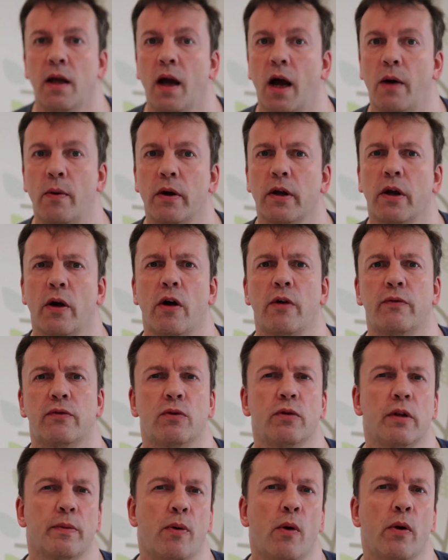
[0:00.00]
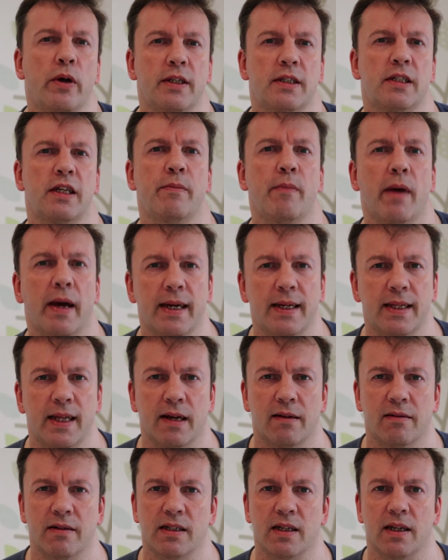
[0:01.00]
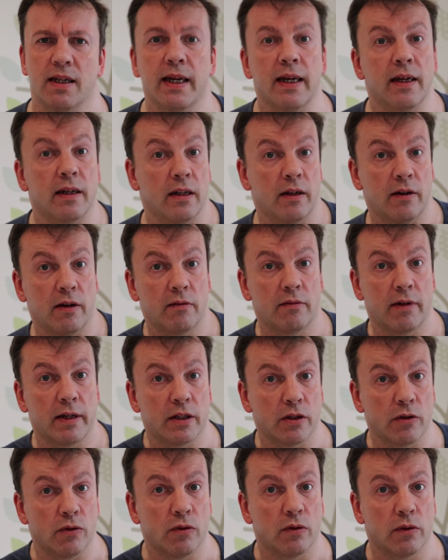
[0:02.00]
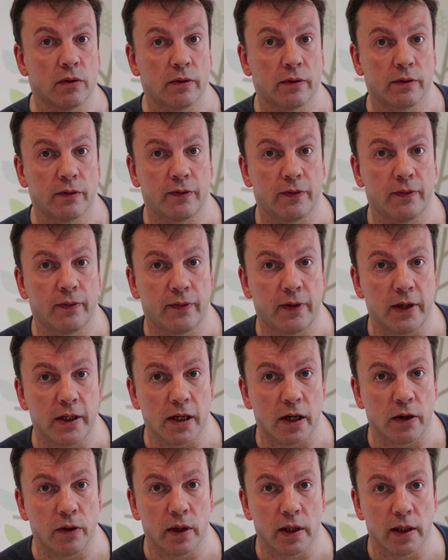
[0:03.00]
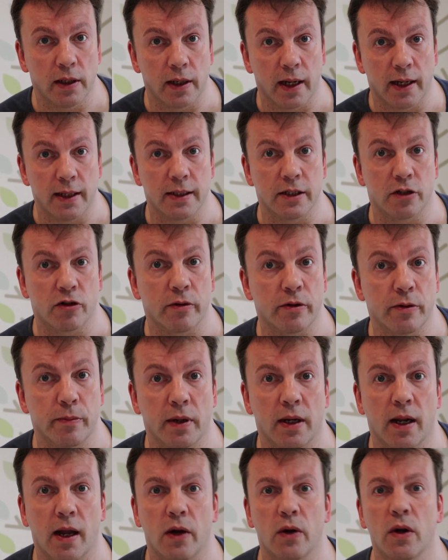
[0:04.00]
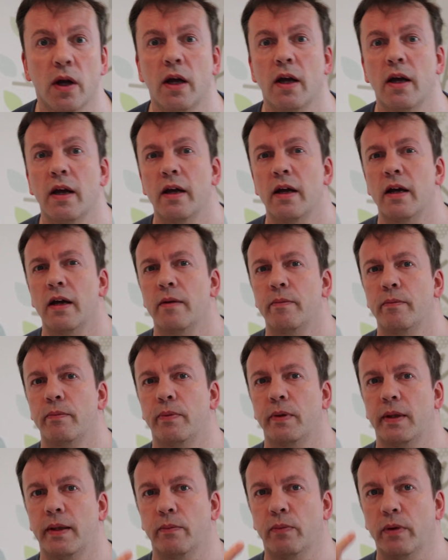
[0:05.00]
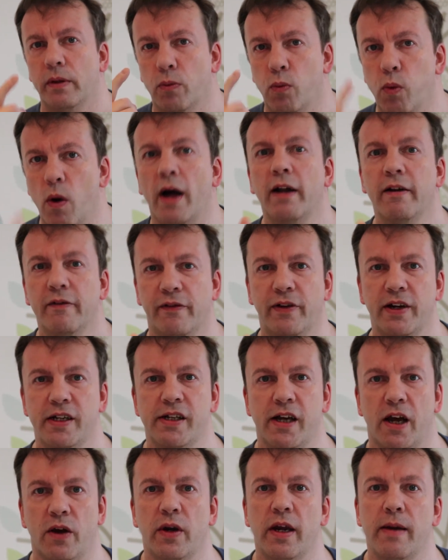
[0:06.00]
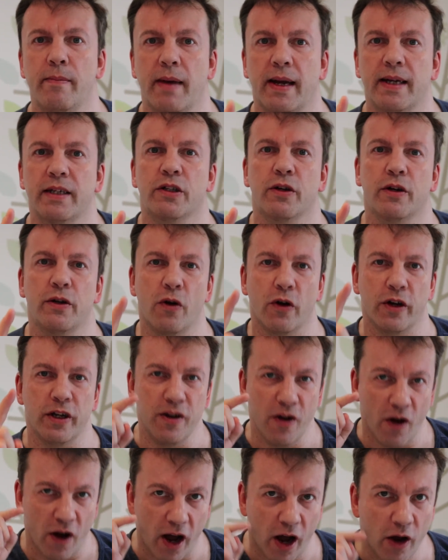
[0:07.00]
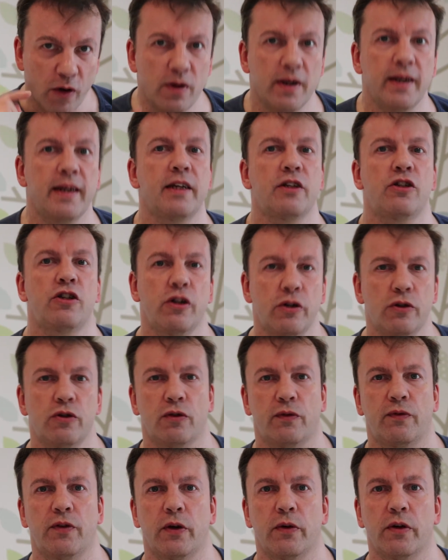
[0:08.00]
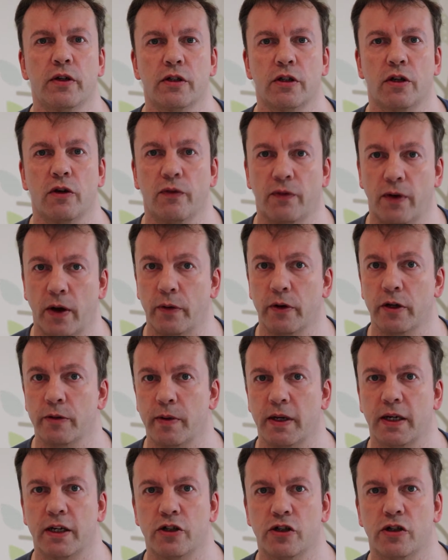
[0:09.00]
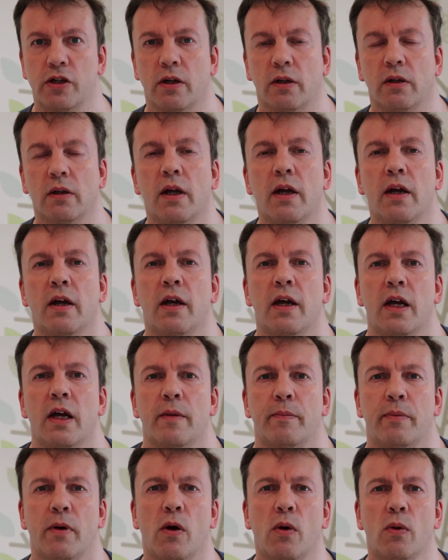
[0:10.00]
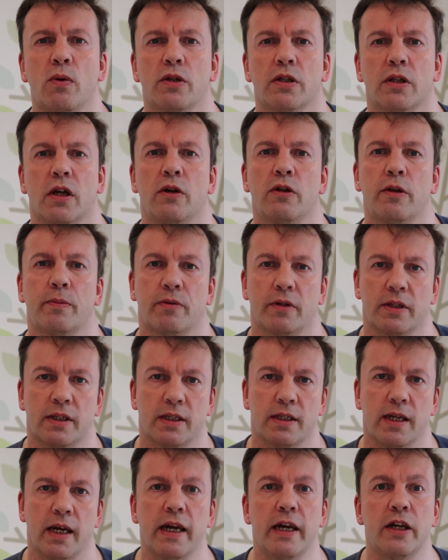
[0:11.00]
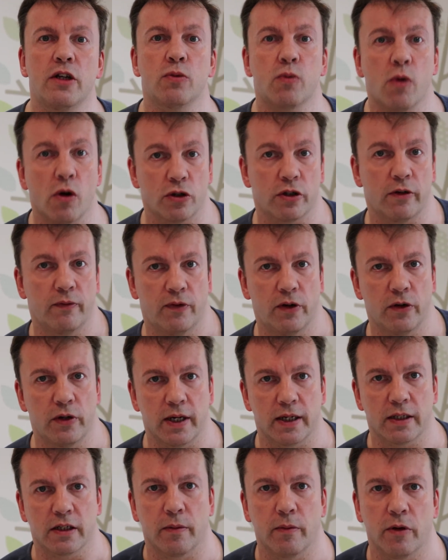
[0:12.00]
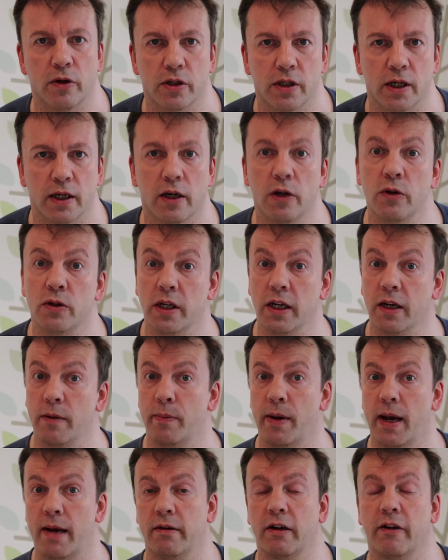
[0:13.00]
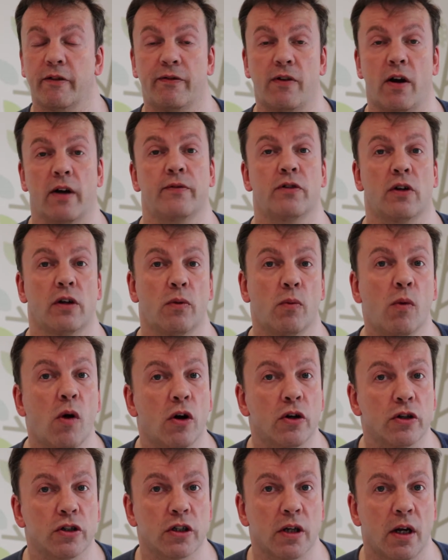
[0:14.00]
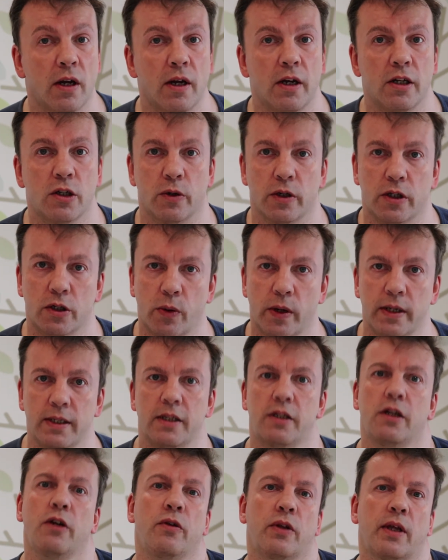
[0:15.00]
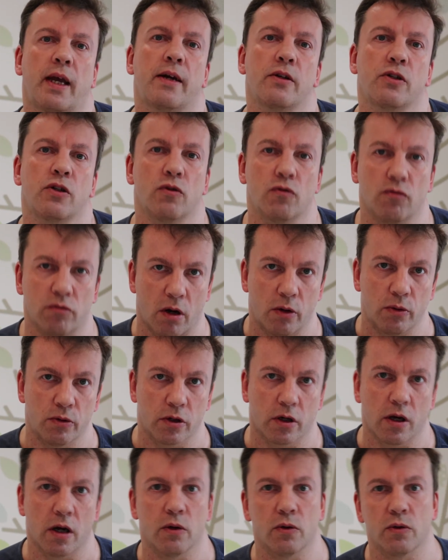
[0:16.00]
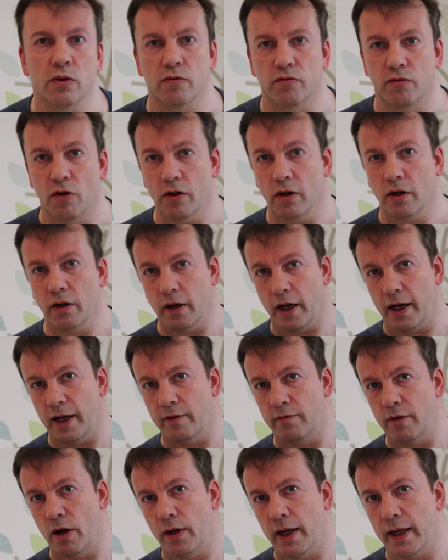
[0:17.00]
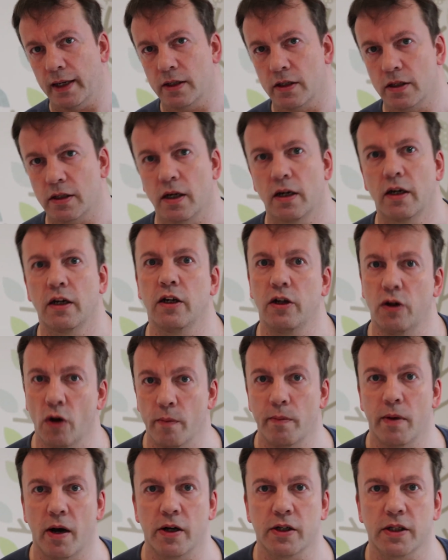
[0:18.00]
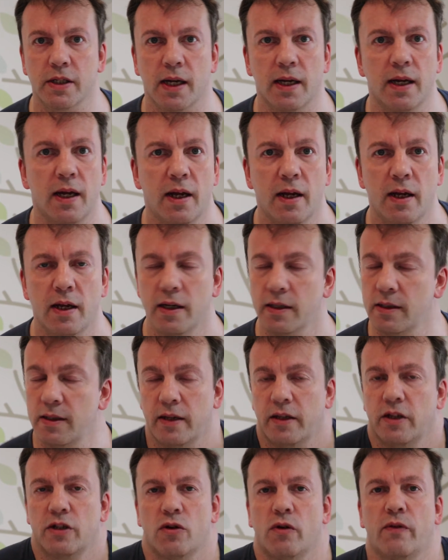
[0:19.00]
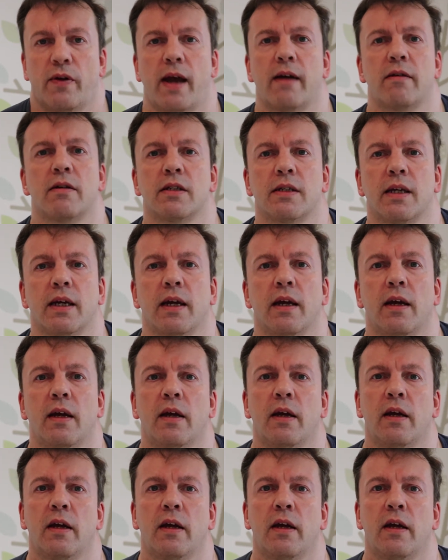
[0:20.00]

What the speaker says: I won't go over all the points he made, there is a link in the original video in the description below, but with one video he managed to annoy not only his usual viewers who felt he was being a shill, but also the prestige watch enthusiast community who see comparing a $5 watch to a 22,000 rose gold Rolex Yachtmaster as nothing short of heresy.